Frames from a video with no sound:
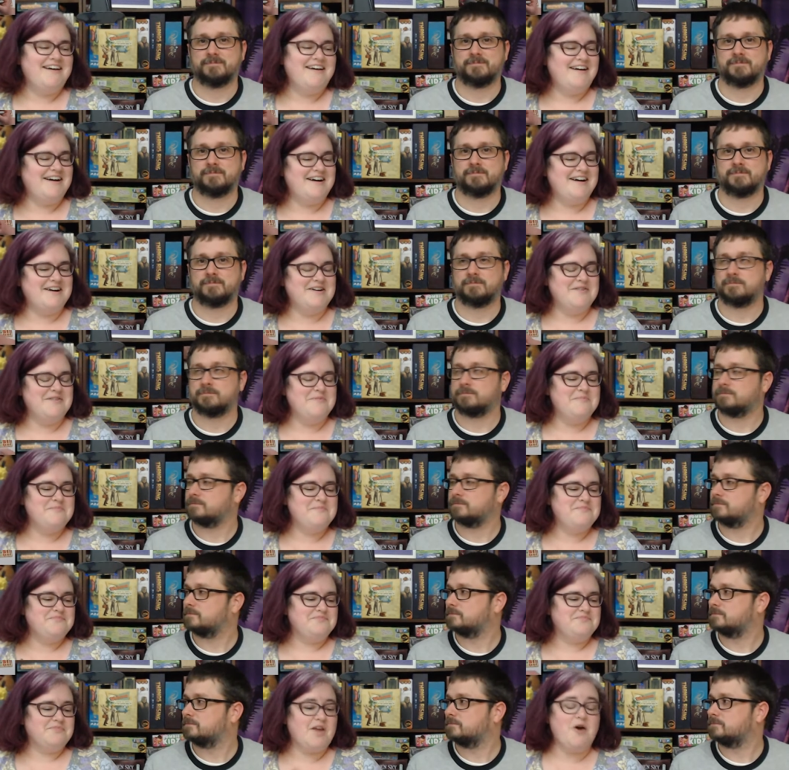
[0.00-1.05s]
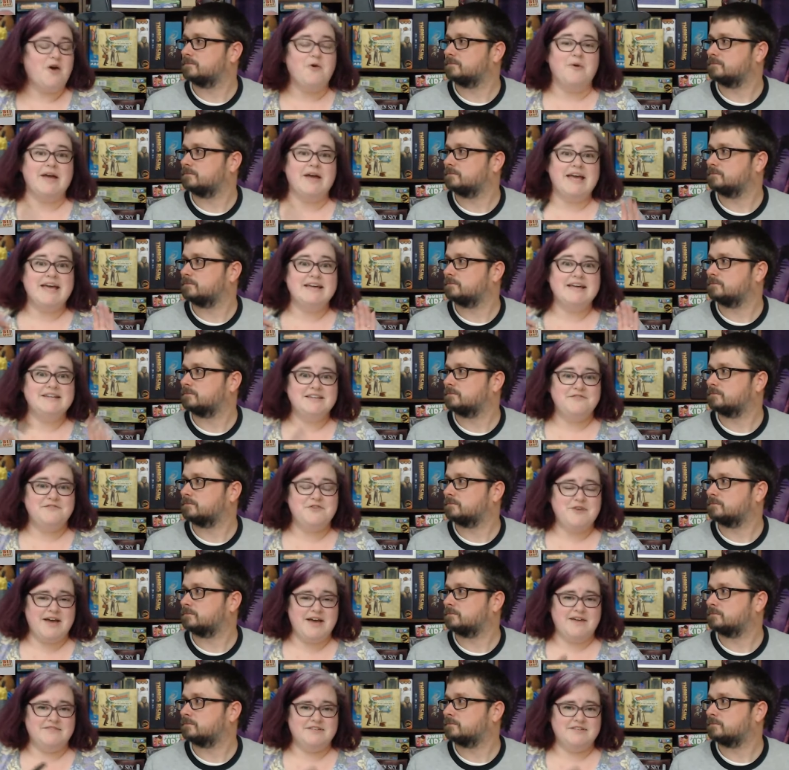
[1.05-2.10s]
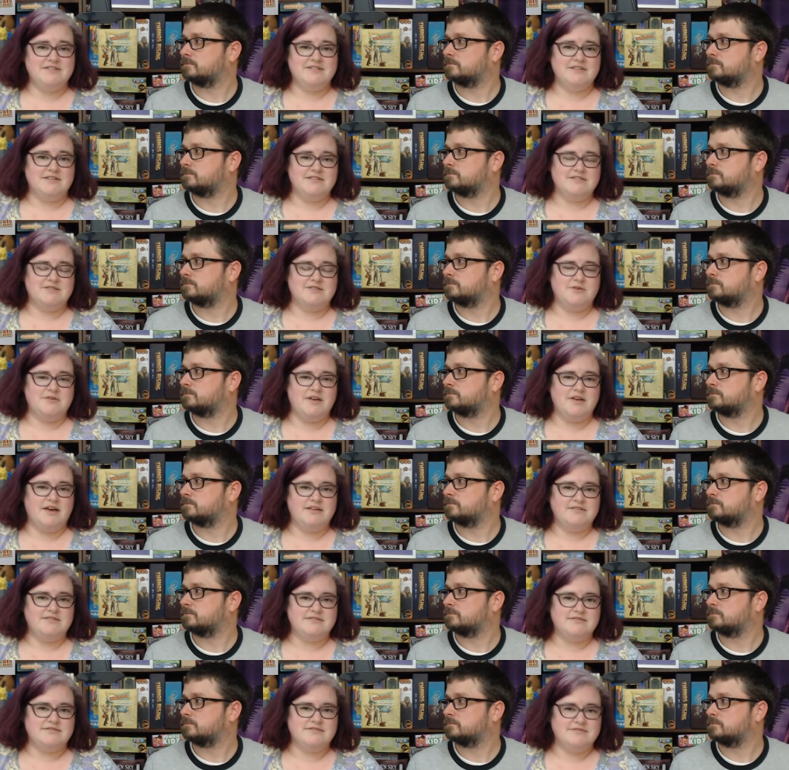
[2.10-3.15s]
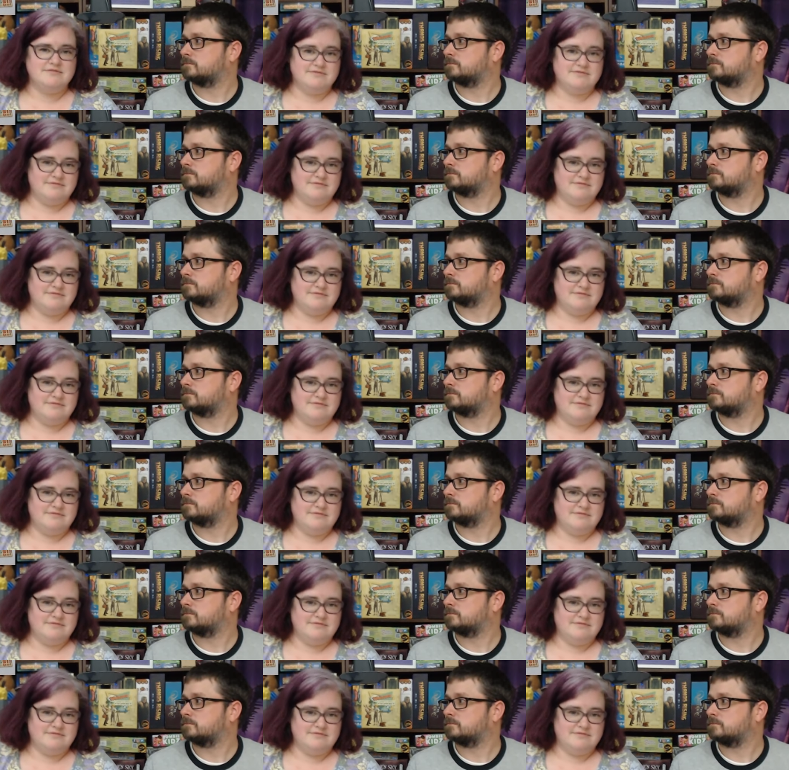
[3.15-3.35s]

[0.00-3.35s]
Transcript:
Speaker 1: Uh huh. Oh, and if you haven't done so yet,